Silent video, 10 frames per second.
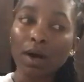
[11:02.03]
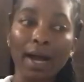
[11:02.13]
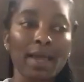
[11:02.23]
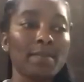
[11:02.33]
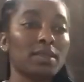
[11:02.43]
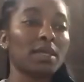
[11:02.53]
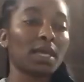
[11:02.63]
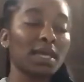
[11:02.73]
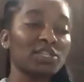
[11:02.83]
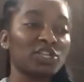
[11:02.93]
I am in the
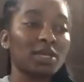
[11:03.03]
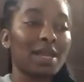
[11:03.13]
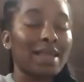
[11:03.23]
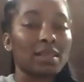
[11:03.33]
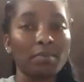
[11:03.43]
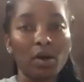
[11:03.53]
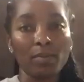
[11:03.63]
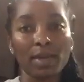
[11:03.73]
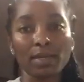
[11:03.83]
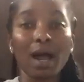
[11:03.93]
kitchen at the
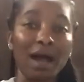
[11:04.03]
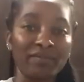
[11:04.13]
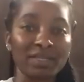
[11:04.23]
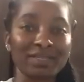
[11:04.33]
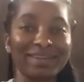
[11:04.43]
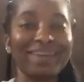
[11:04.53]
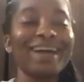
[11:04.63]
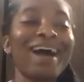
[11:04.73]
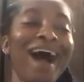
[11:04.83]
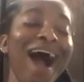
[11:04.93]
moment,
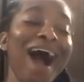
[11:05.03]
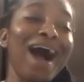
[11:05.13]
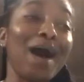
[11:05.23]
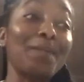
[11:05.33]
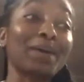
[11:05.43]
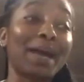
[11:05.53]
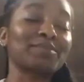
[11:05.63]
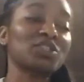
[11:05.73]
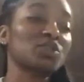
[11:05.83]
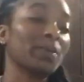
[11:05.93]
obviously. But I'm
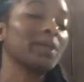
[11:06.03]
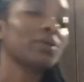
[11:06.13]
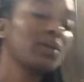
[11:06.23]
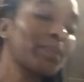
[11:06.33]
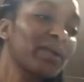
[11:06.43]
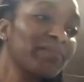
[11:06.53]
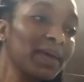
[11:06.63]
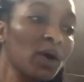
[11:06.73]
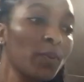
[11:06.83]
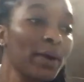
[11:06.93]
just doing a little bit of
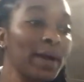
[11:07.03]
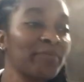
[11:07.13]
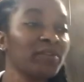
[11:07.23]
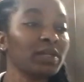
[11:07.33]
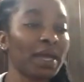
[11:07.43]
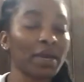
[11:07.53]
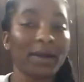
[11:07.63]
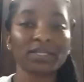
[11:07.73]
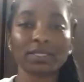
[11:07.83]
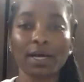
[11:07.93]
meal prep for later.
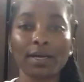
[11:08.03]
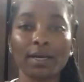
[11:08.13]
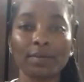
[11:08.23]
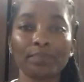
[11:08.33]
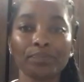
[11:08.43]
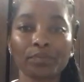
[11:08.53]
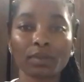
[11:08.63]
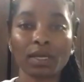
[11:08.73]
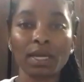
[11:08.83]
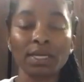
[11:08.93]
I just cut up
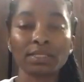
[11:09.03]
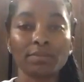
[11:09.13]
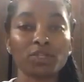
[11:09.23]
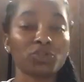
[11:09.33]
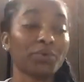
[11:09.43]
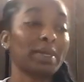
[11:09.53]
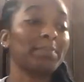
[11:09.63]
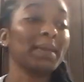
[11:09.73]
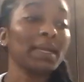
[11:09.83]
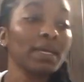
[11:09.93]
some string
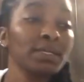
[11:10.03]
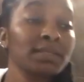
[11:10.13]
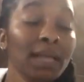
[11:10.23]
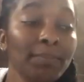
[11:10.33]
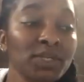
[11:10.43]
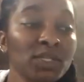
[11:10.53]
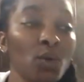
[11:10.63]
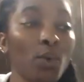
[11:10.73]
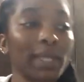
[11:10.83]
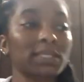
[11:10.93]
beans, and I'm just
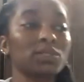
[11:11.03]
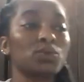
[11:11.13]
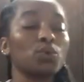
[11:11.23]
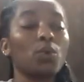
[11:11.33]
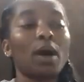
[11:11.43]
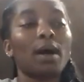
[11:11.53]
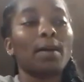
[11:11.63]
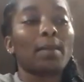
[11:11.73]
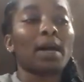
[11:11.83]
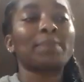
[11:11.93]
going to
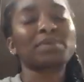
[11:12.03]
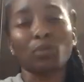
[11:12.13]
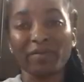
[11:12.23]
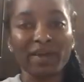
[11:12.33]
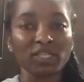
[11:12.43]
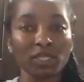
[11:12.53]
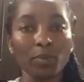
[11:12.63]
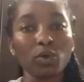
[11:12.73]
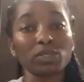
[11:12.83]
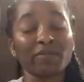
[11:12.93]
cut up some more
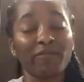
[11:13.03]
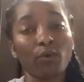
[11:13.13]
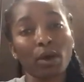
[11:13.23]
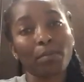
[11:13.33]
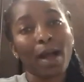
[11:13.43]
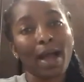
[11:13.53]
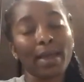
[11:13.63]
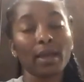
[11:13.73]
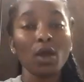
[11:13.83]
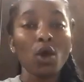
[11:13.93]
vegetables for my